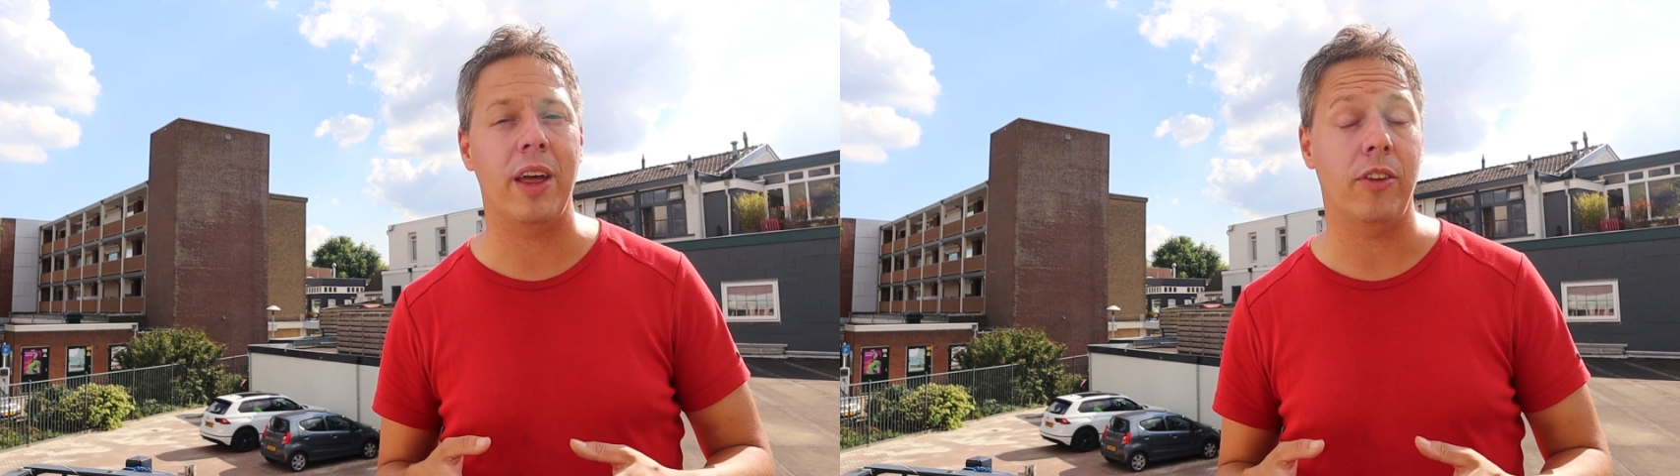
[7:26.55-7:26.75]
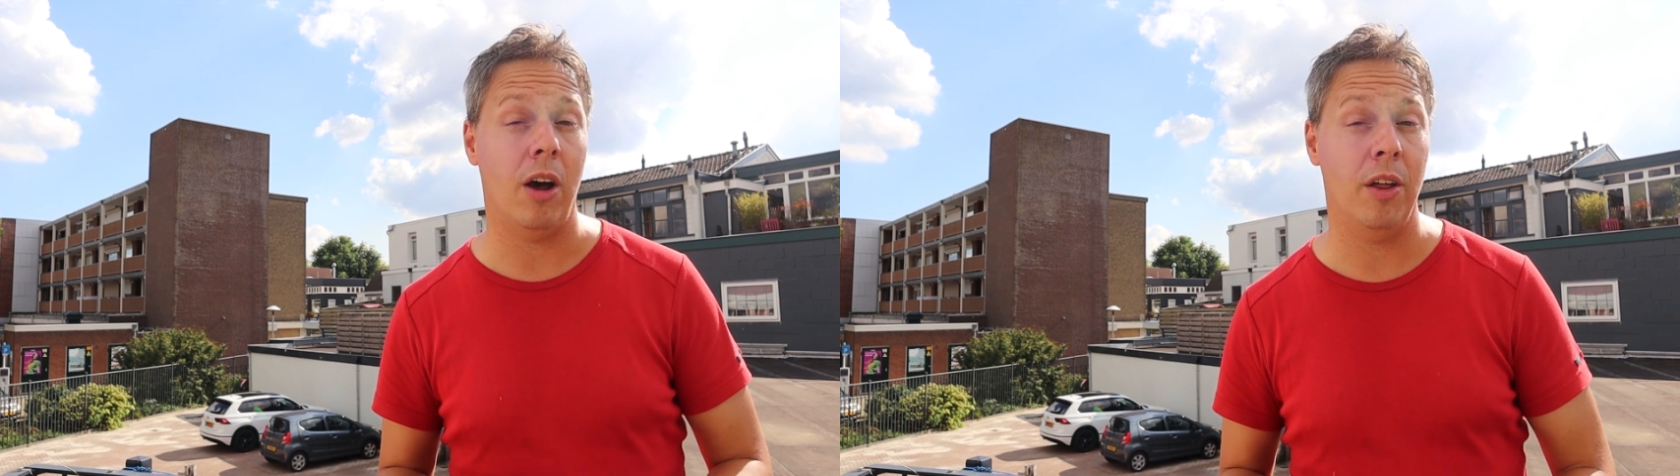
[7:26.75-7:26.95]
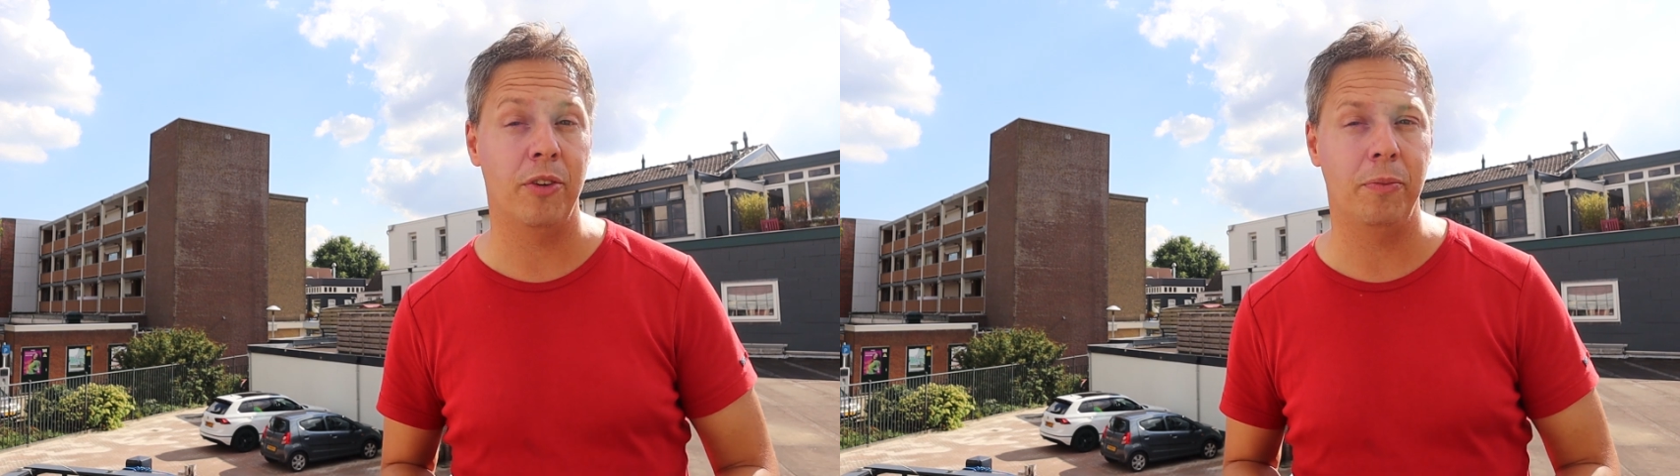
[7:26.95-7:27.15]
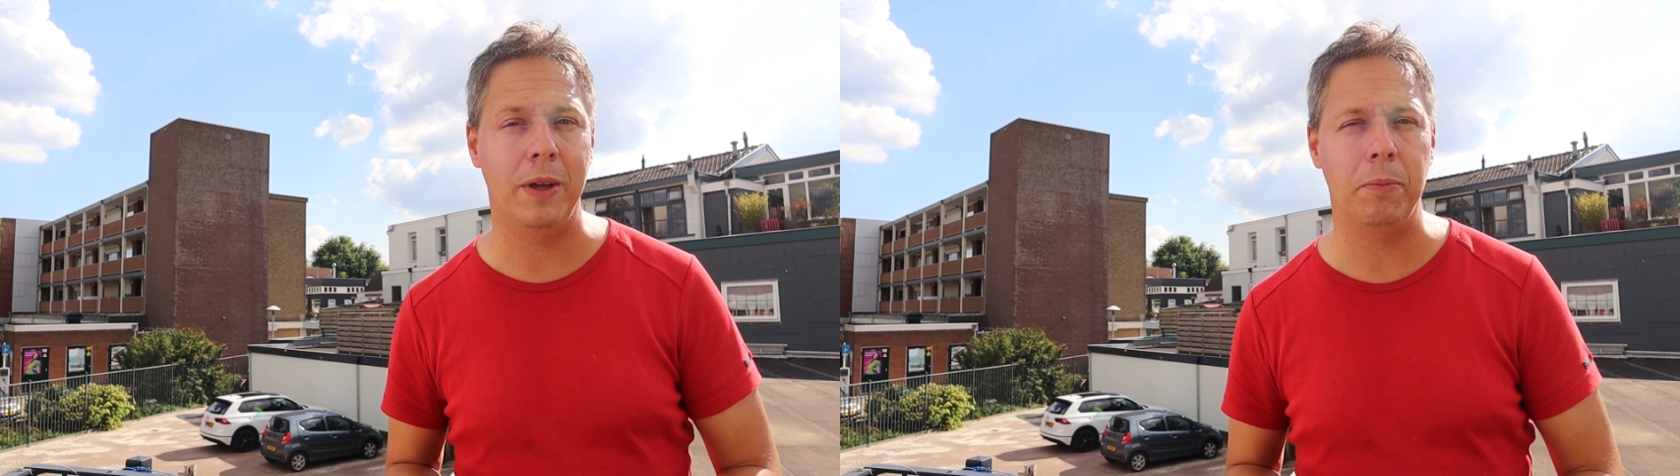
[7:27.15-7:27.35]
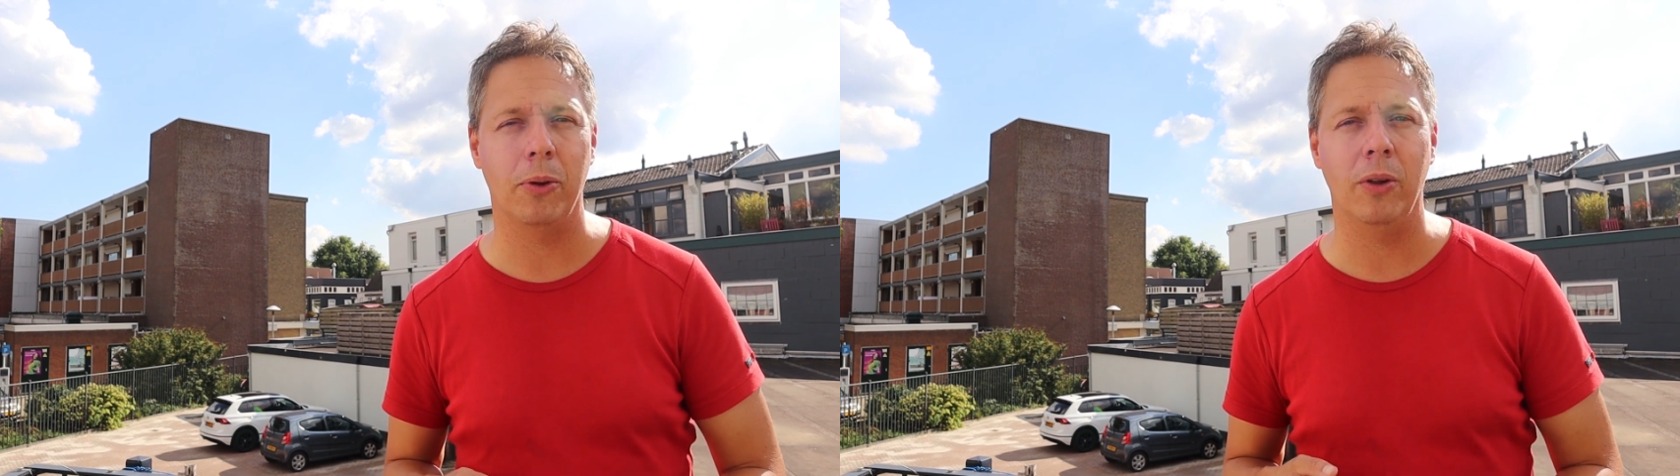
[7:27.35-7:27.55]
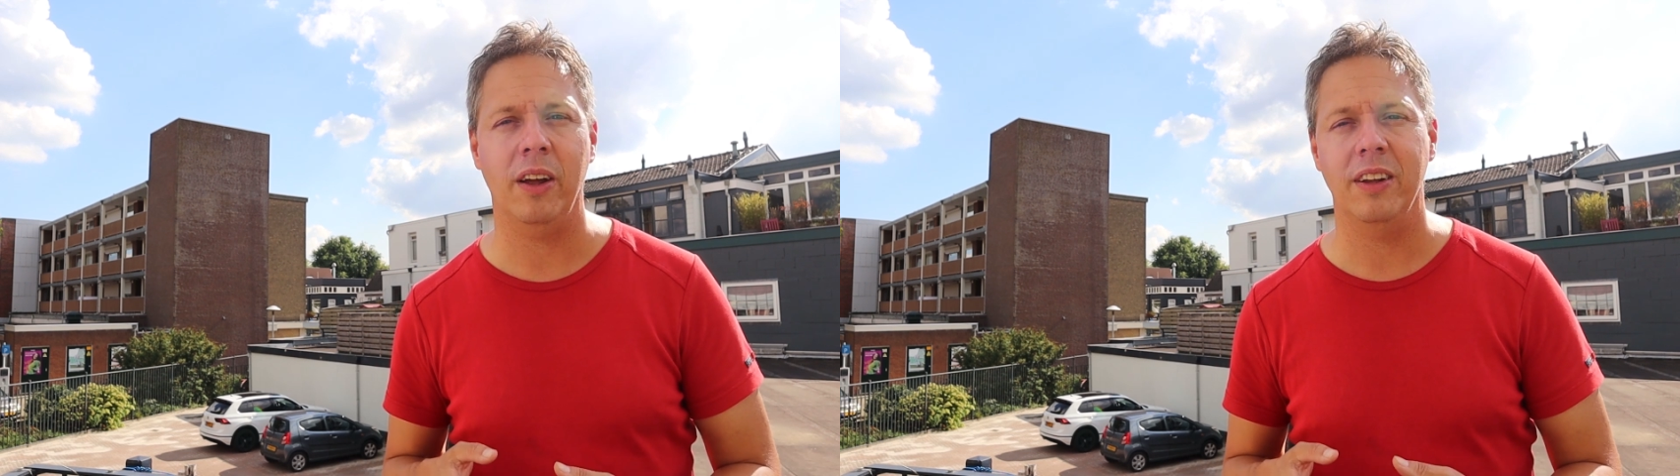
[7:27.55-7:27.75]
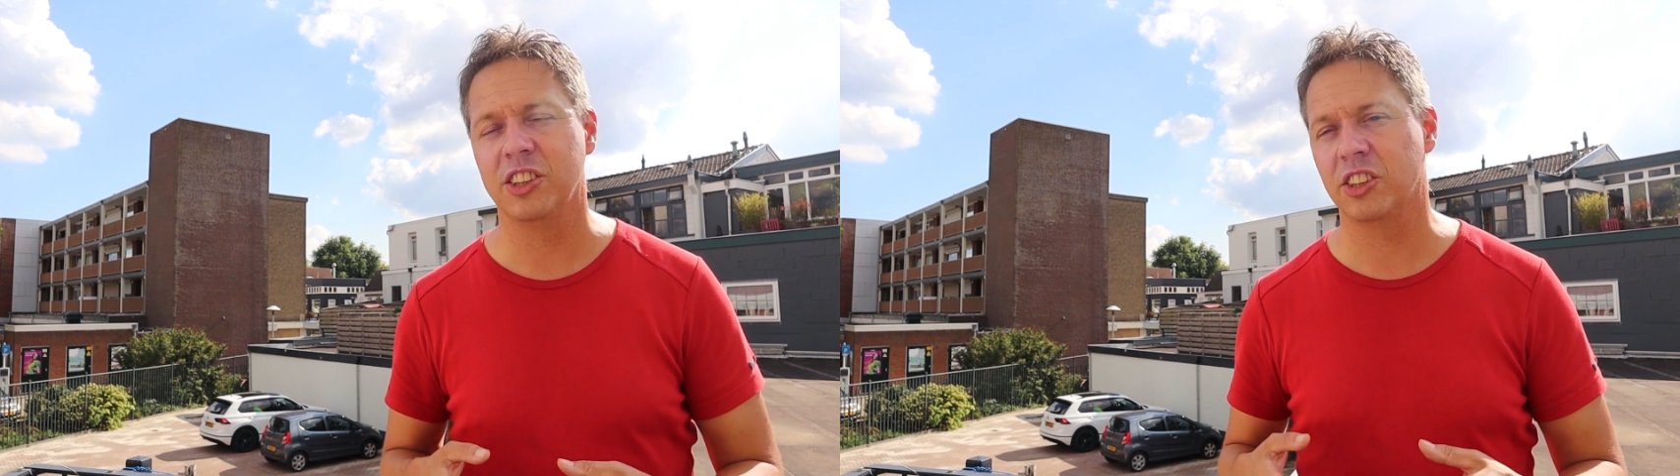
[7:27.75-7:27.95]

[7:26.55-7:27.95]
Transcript: that other people